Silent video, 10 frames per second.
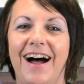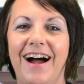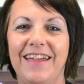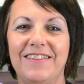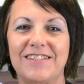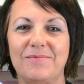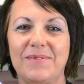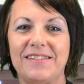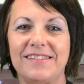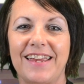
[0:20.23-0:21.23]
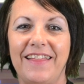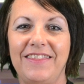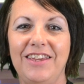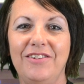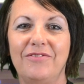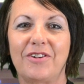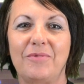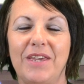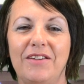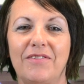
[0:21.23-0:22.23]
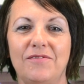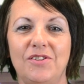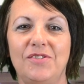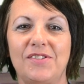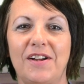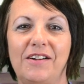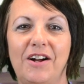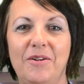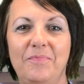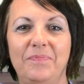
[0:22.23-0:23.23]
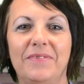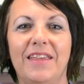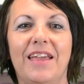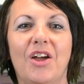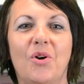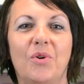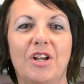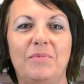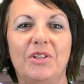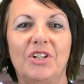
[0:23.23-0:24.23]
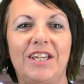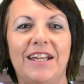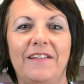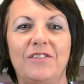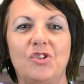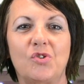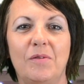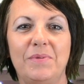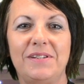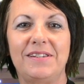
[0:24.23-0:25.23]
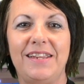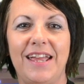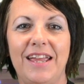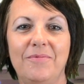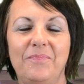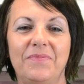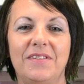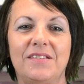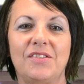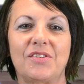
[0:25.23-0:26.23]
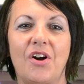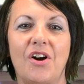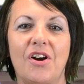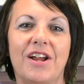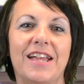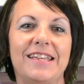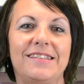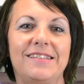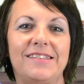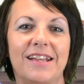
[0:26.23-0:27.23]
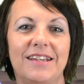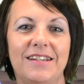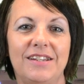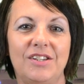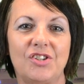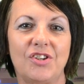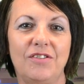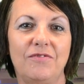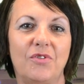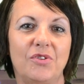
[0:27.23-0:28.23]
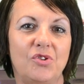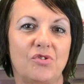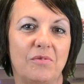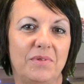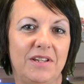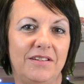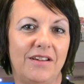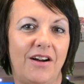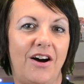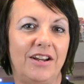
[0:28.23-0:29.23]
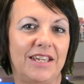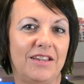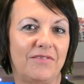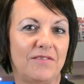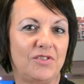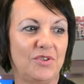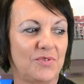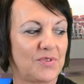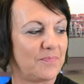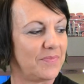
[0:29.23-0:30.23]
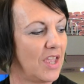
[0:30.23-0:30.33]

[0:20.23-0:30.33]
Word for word: Hi, this is Mrs. Kathy from K5Tunes.com. We're going to be looking at the trumpet today. This is our second edition for the trumpet on K5 Tunes.